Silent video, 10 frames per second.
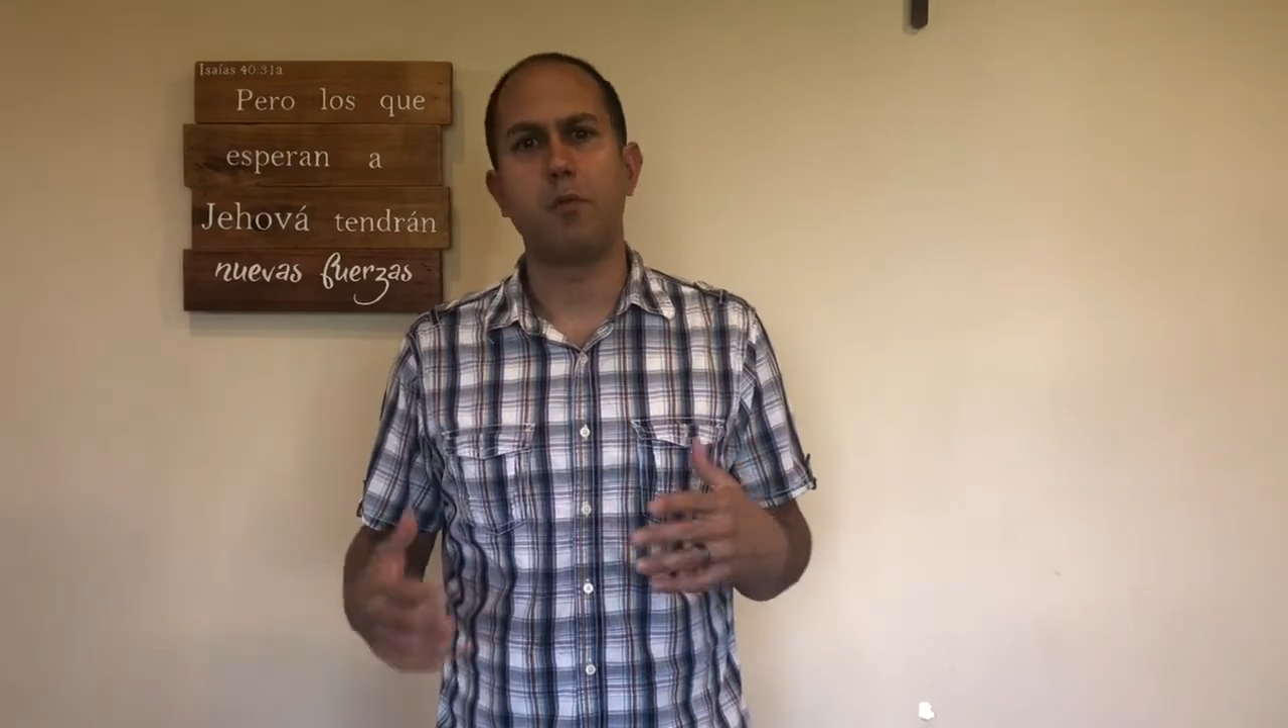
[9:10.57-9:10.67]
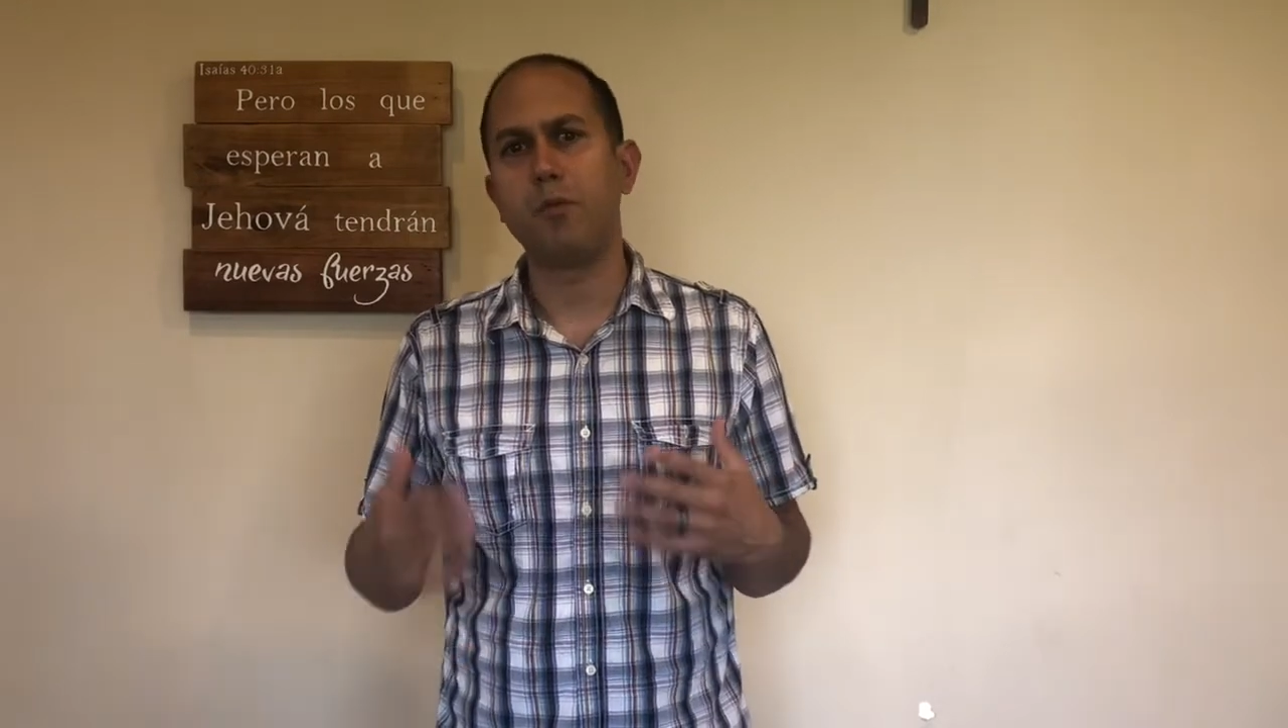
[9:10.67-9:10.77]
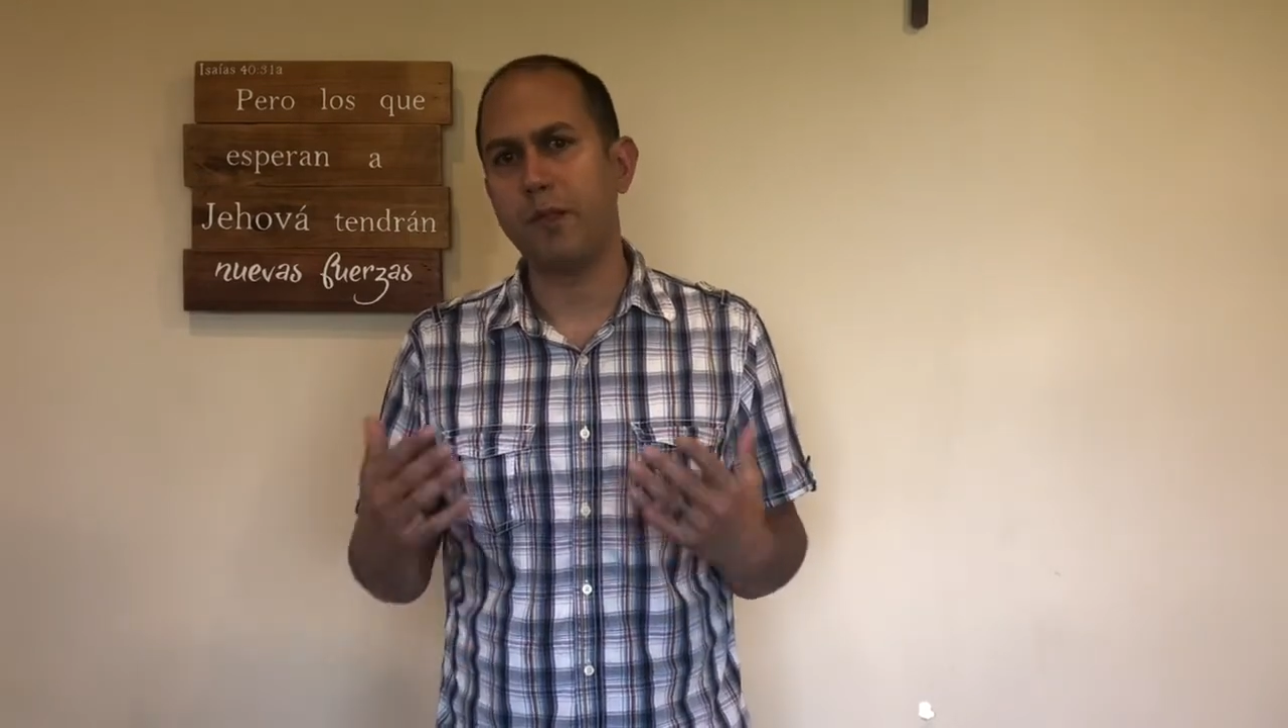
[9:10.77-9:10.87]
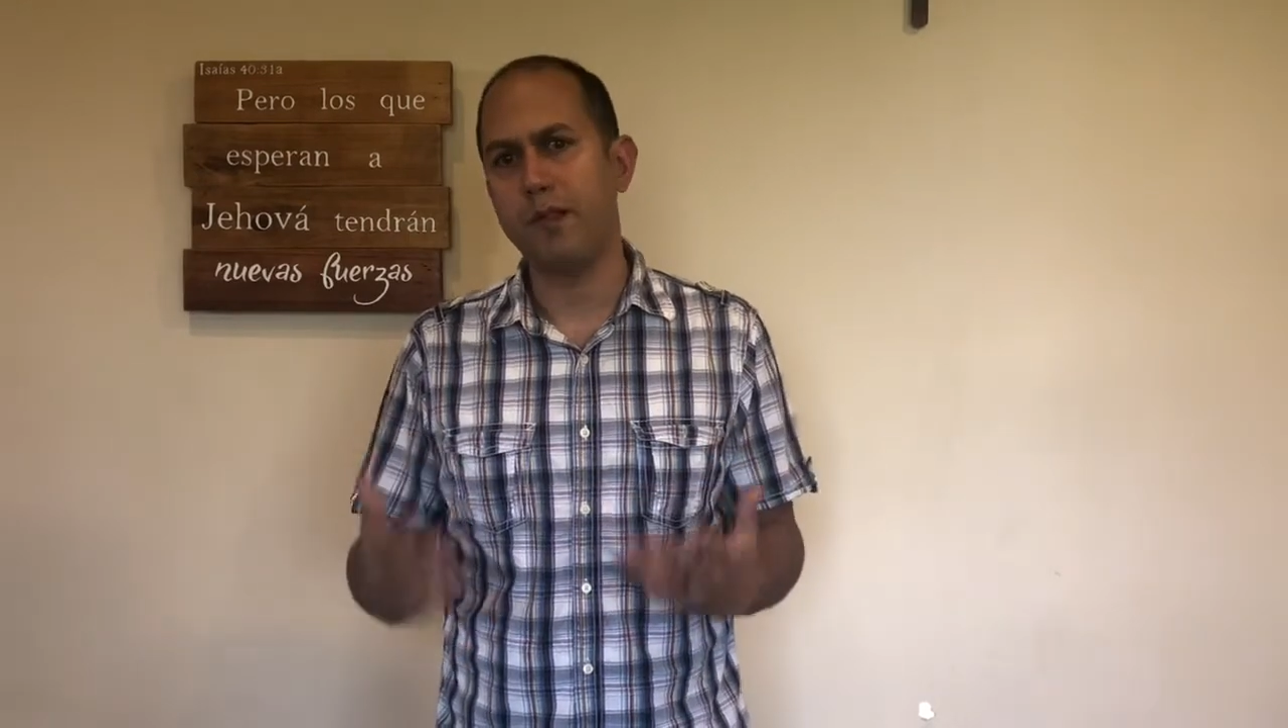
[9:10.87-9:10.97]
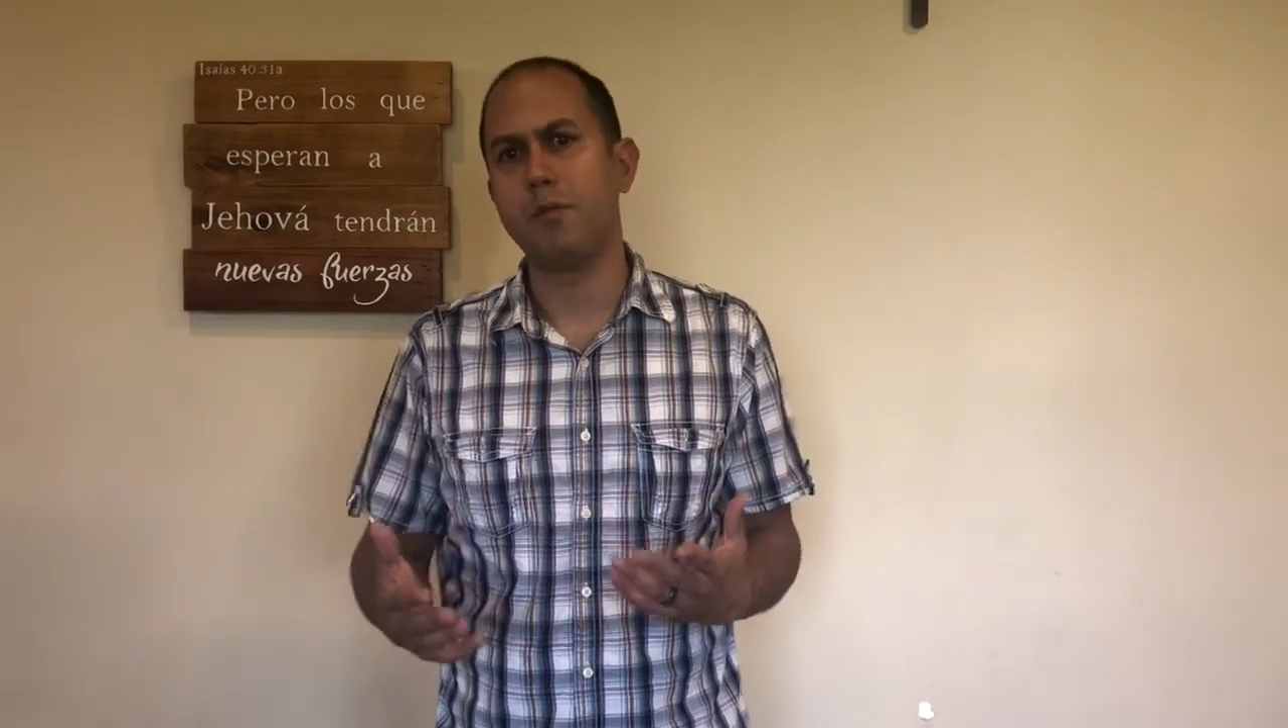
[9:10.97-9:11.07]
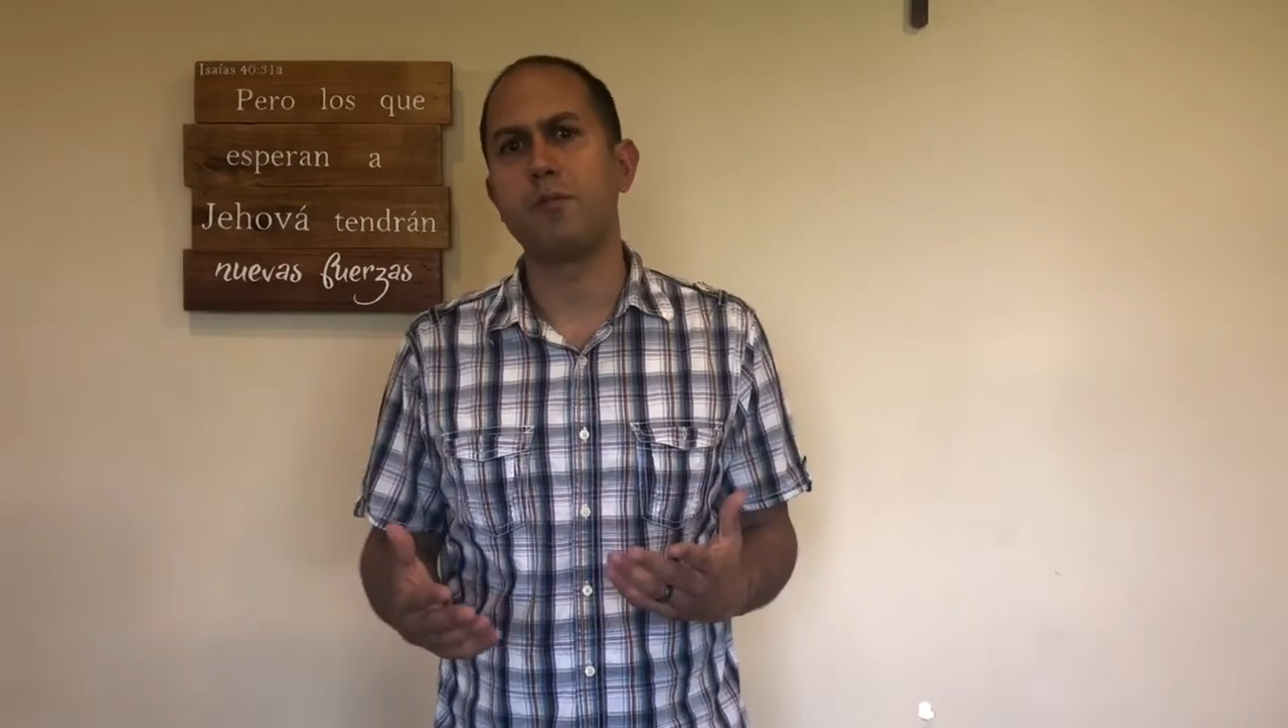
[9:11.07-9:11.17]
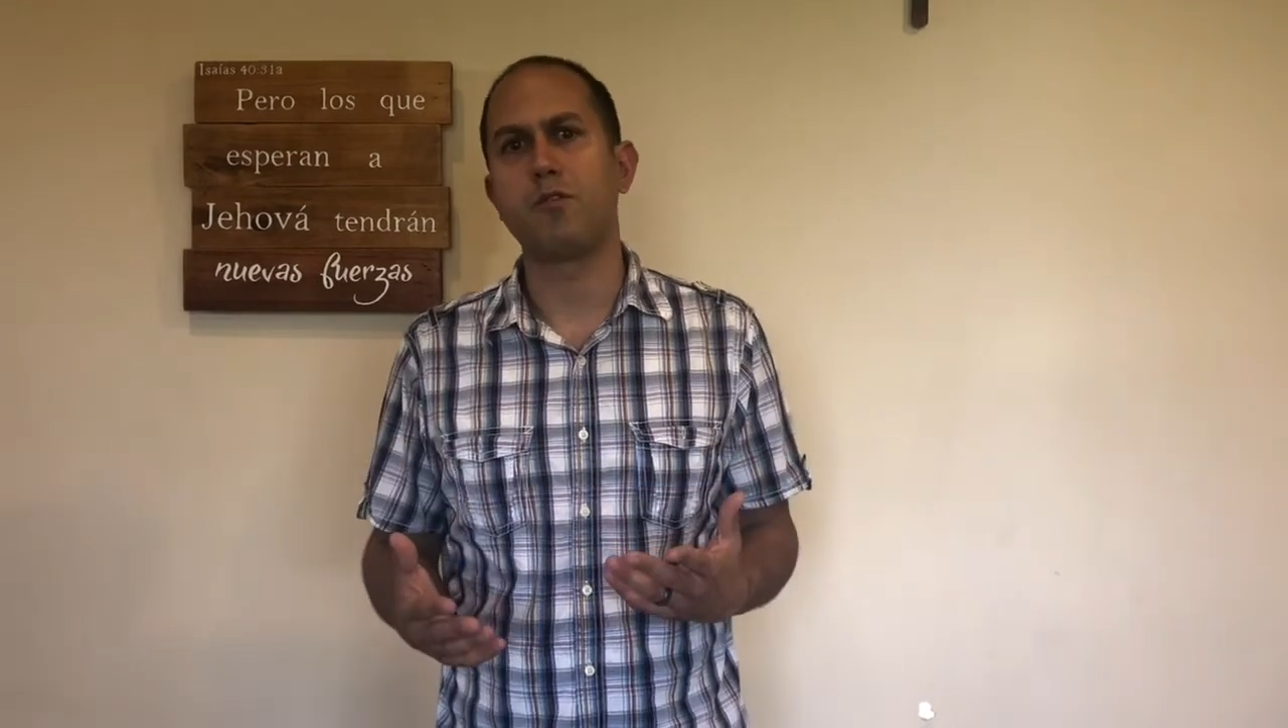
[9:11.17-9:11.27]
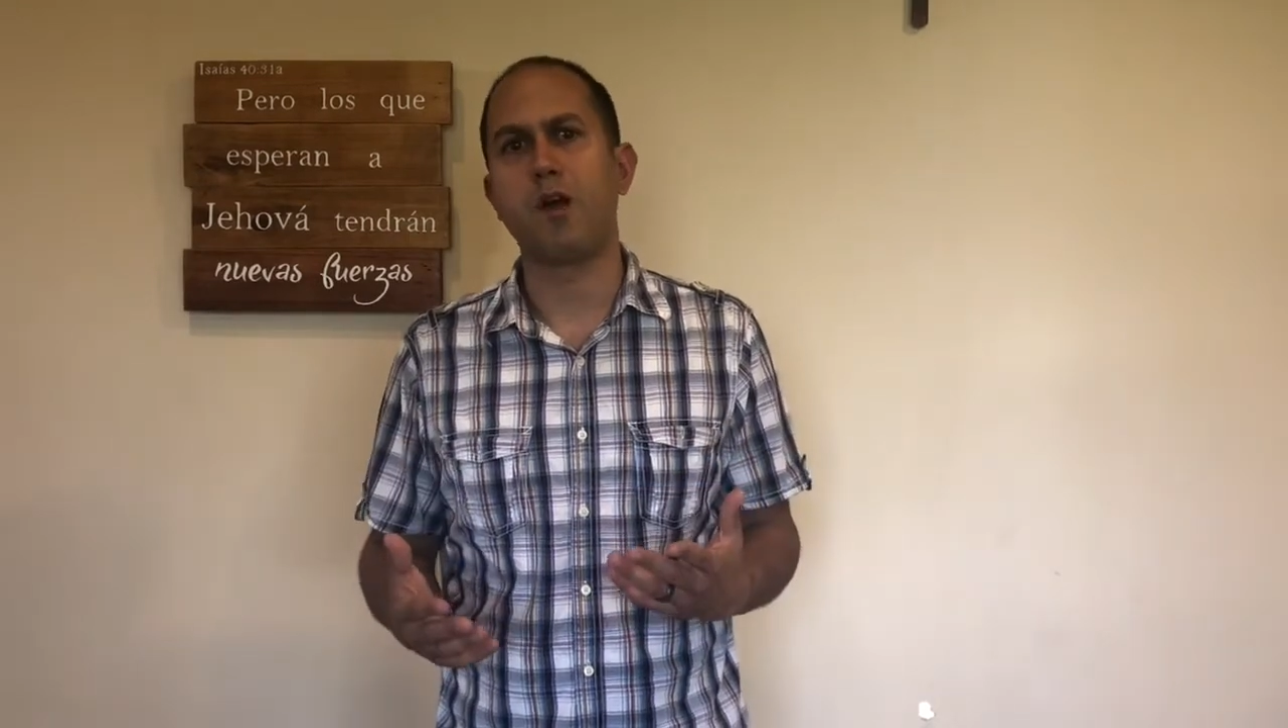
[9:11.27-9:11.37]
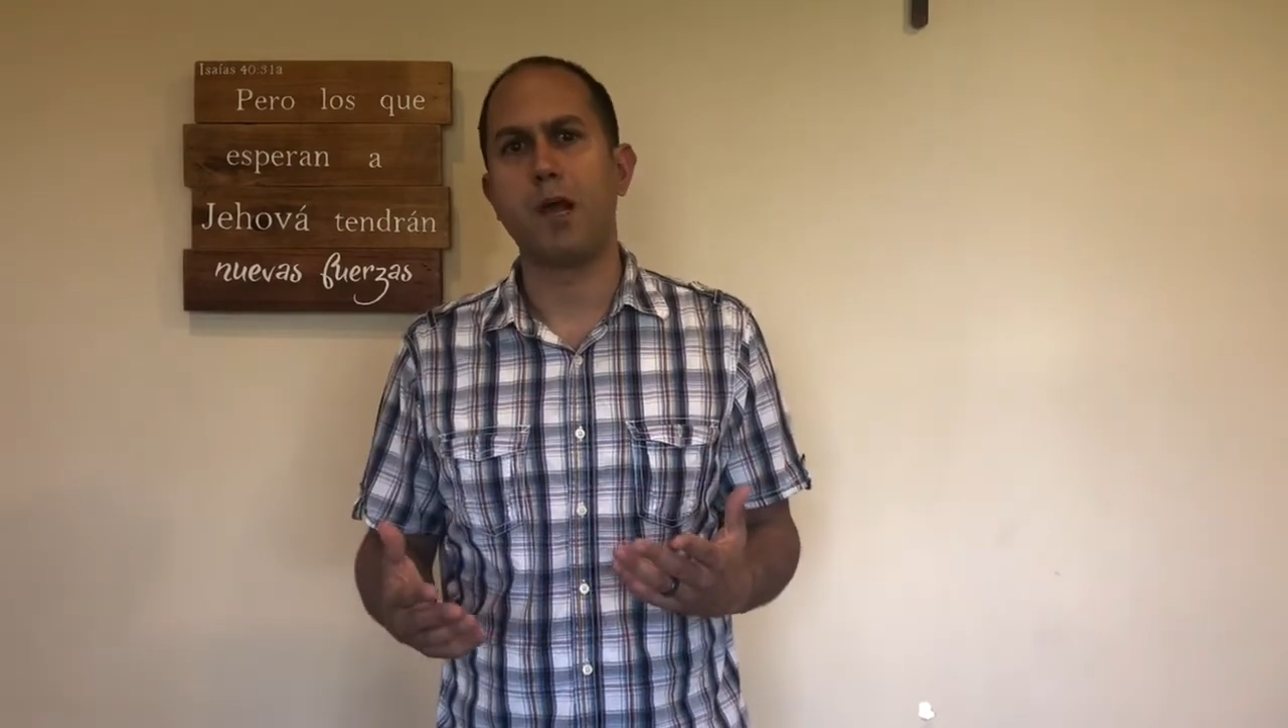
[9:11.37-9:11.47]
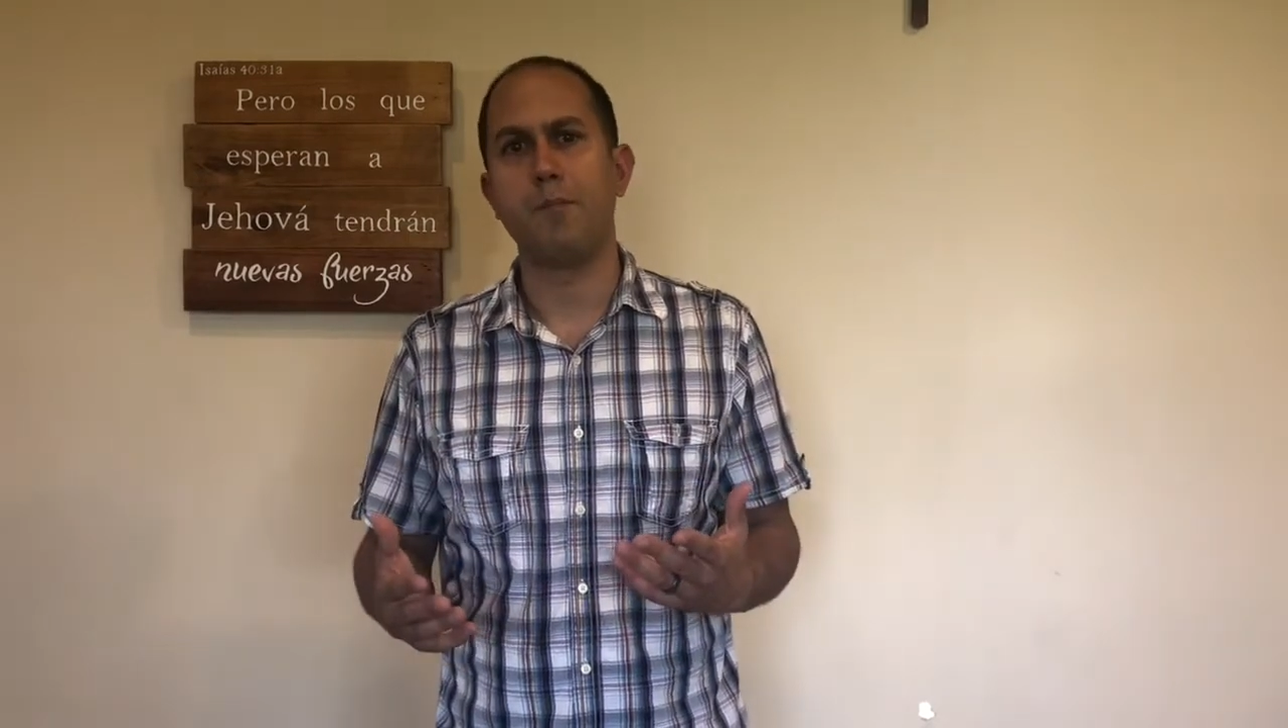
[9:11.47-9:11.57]
please
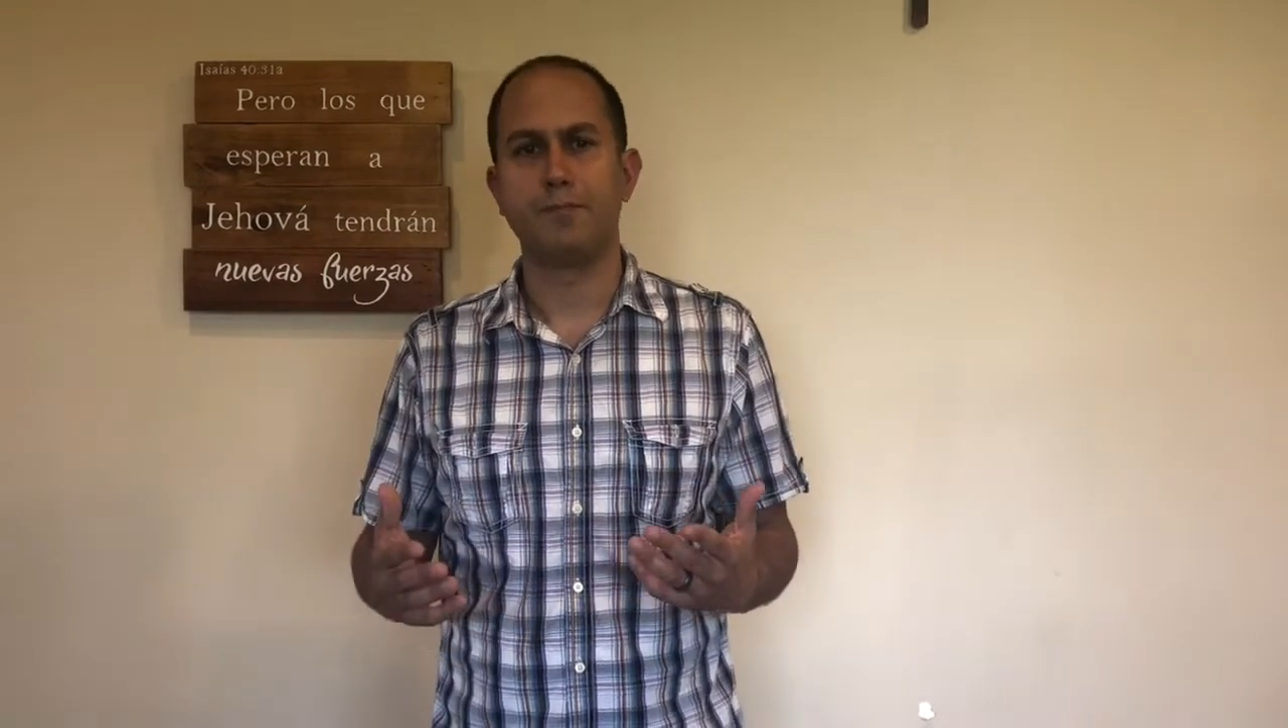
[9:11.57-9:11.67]
subscribe.